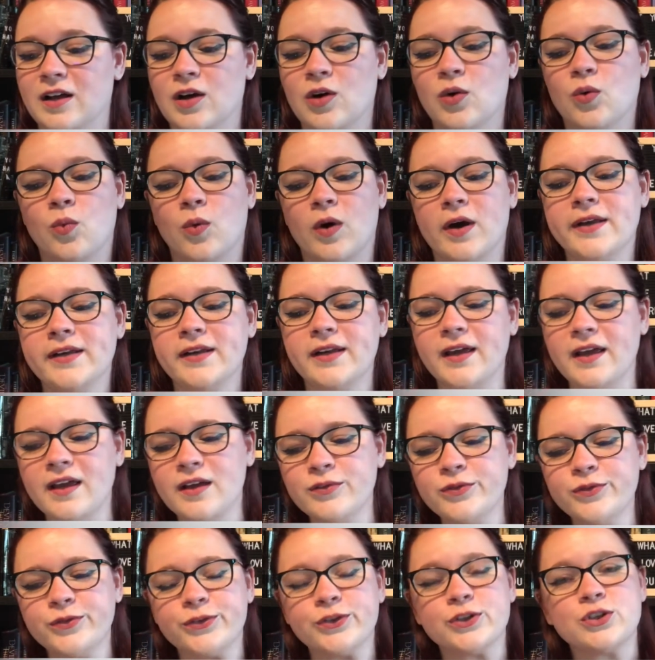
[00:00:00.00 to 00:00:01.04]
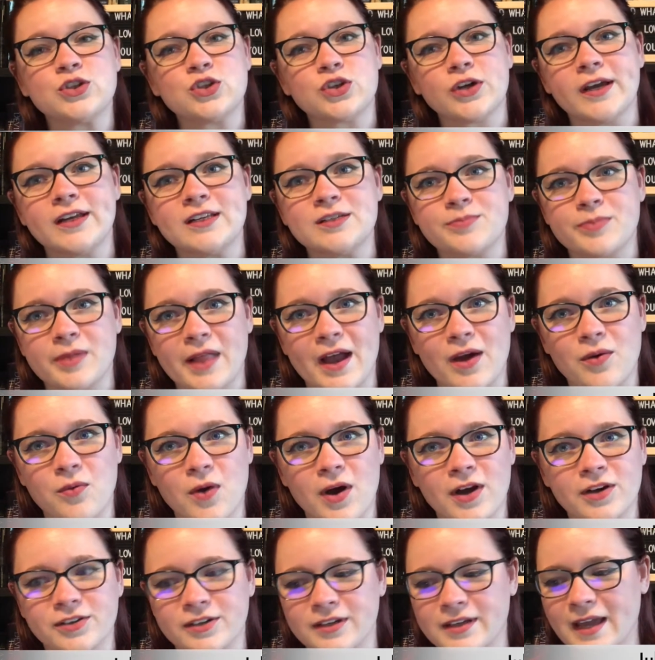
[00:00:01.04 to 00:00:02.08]
One, infiltrate
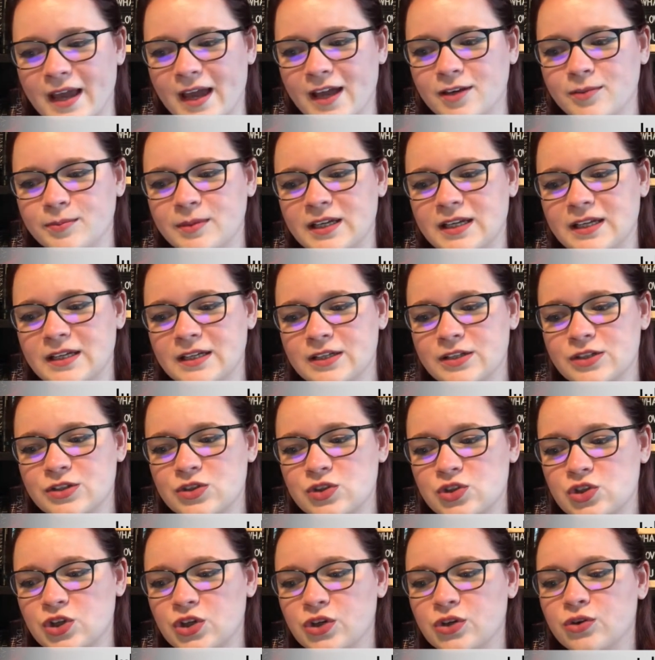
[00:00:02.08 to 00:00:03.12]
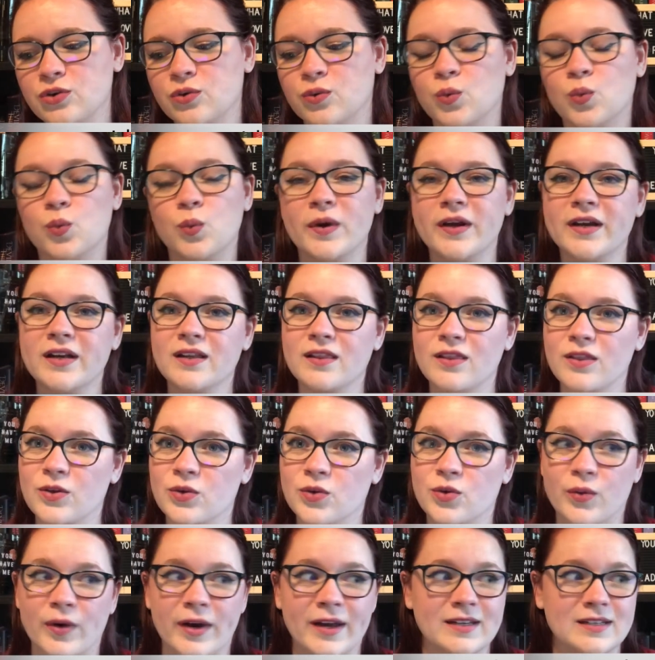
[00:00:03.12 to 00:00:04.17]
Blackwater Academy two, win the
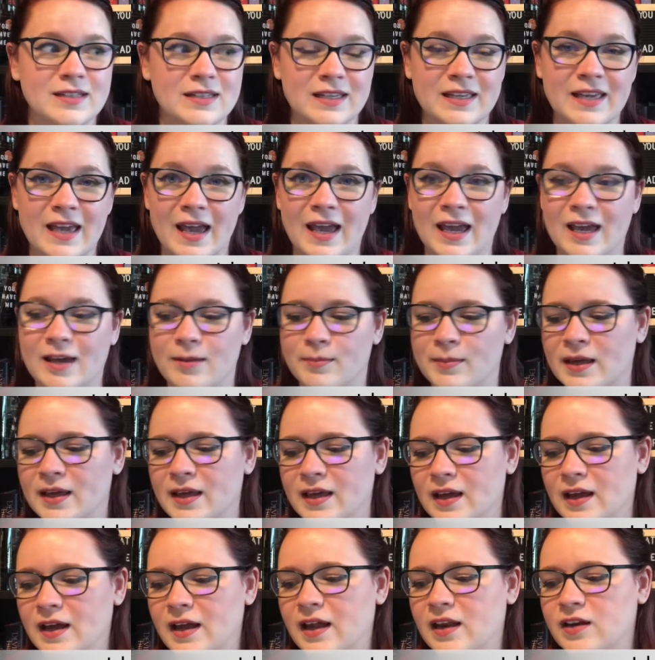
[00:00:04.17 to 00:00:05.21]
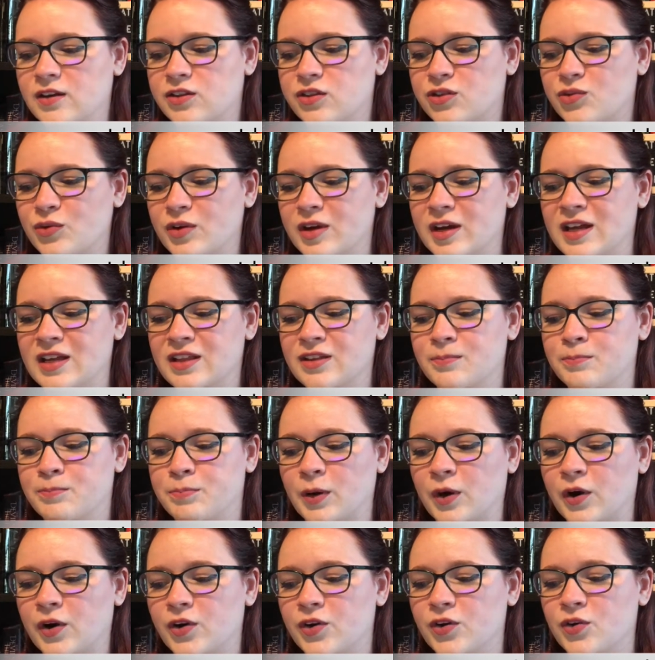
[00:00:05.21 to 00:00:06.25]
great game, and three,
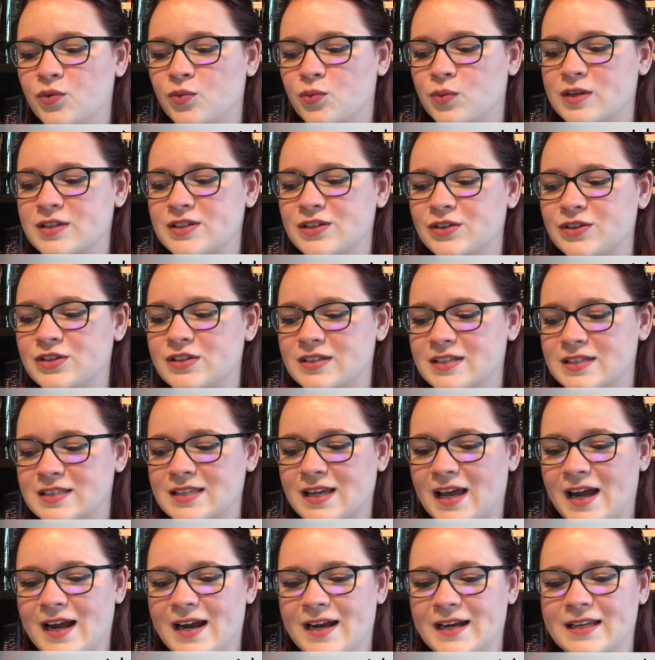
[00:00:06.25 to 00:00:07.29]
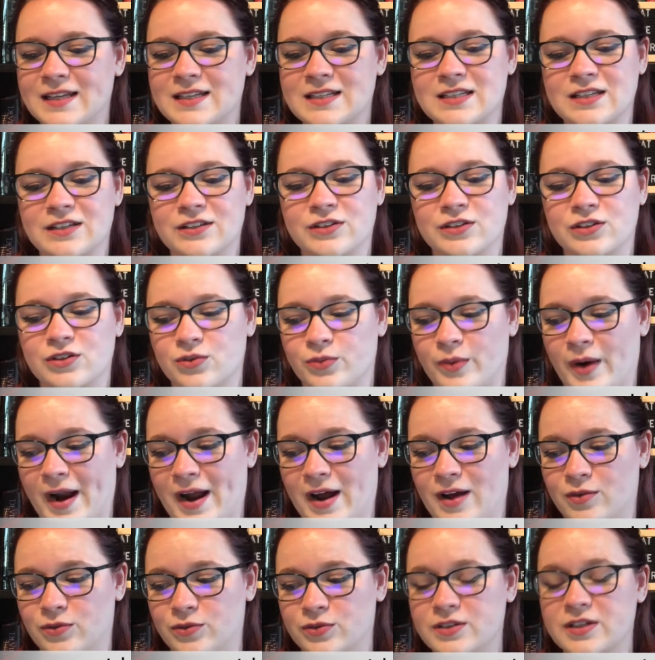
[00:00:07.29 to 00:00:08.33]
burn wizard society to the
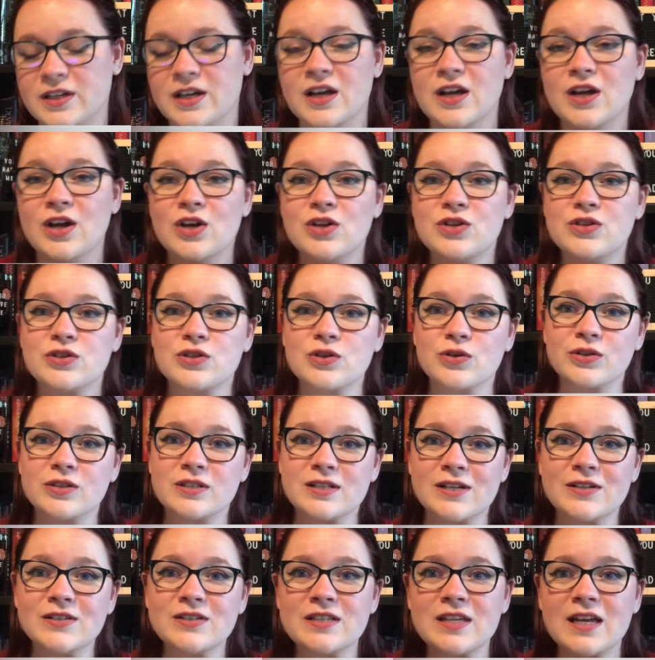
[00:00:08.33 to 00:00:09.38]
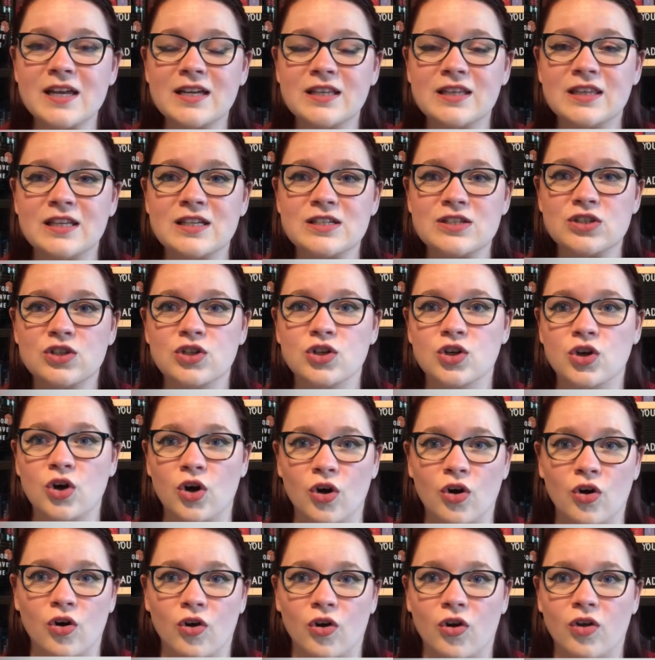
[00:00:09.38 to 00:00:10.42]
ground. So it sounds like this
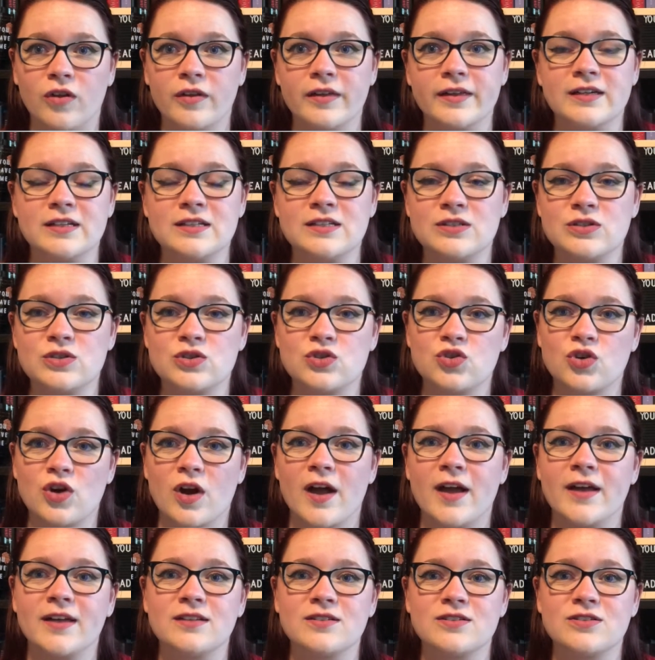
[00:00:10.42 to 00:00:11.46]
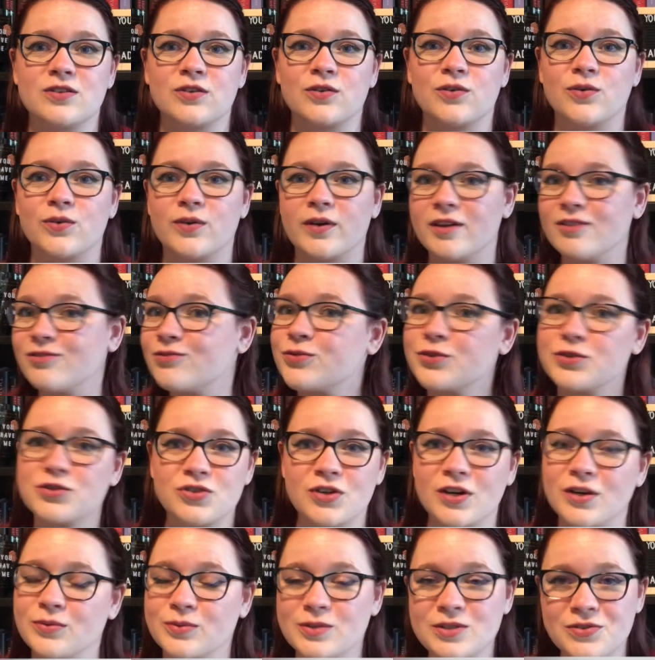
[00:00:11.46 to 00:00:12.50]
girl is trying to
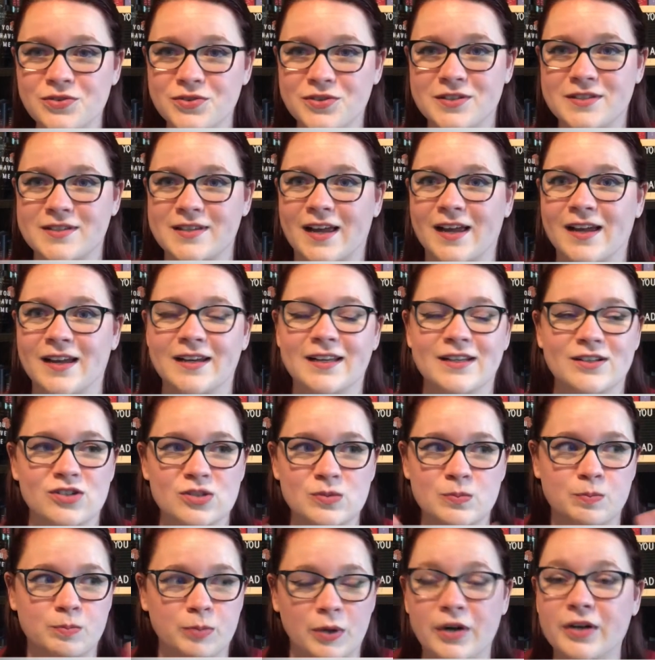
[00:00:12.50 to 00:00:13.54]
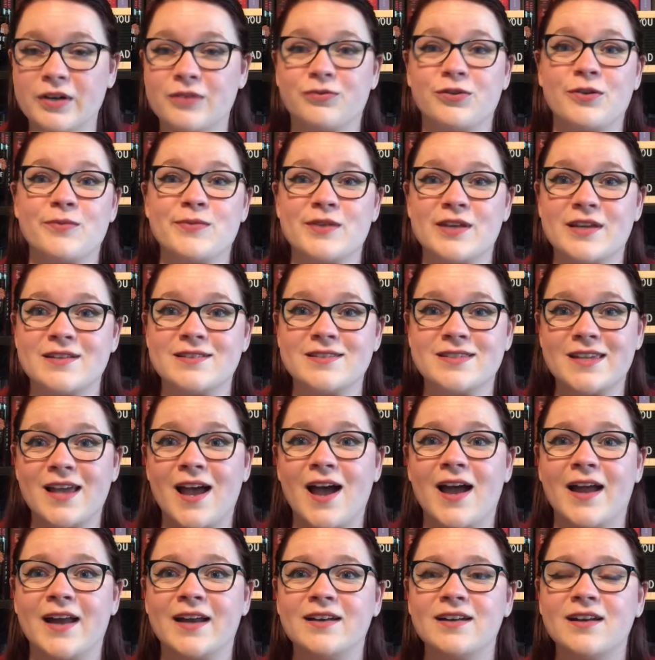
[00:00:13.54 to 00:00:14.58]
infiltrate wizard society and just burn it from the
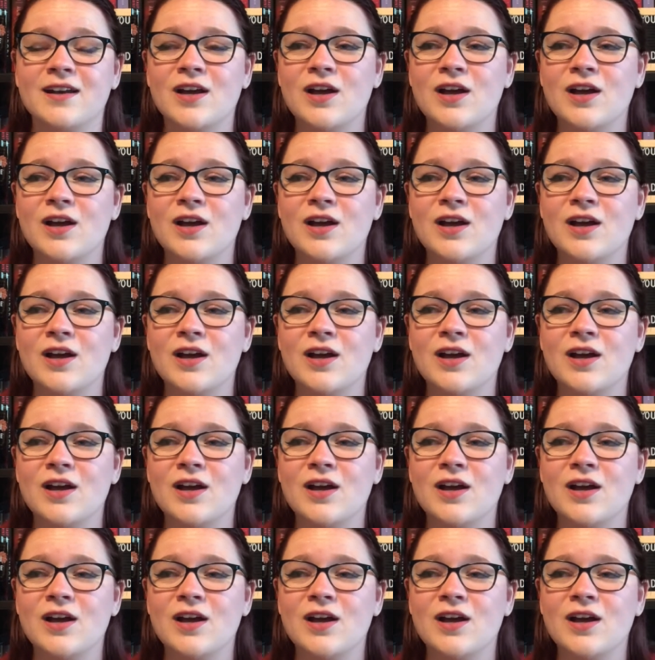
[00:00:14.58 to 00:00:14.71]
inside.